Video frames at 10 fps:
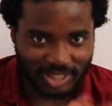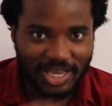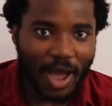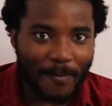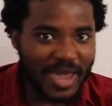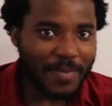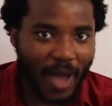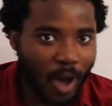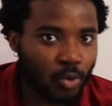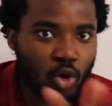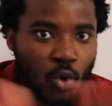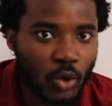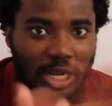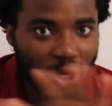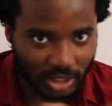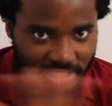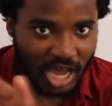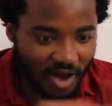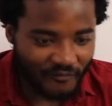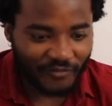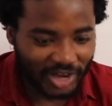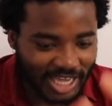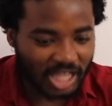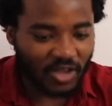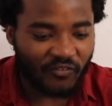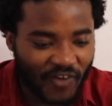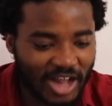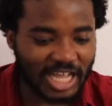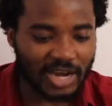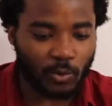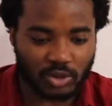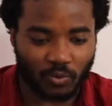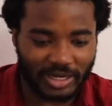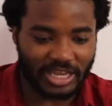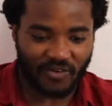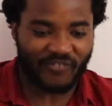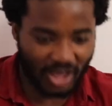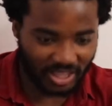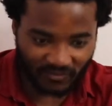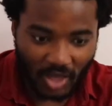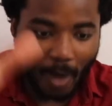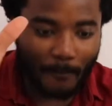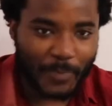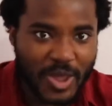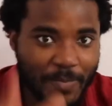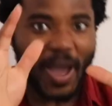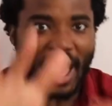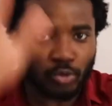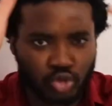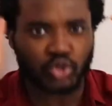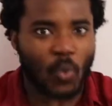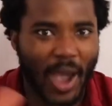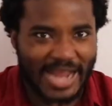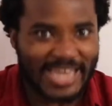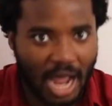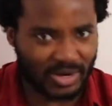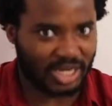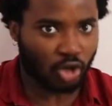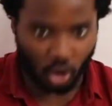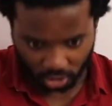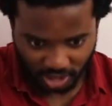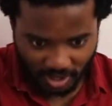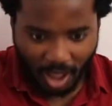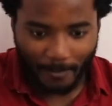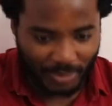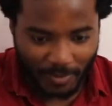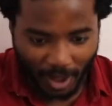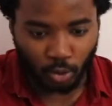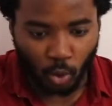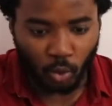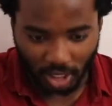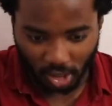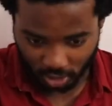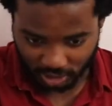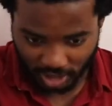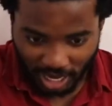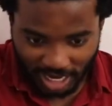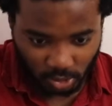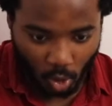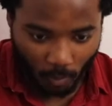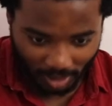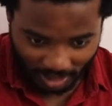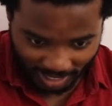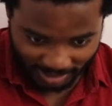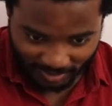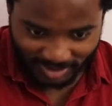Just peep how cool it looked. Forget the fact that it was really effective how swagged out it looked. Peep how cool it looked. Let's go back again.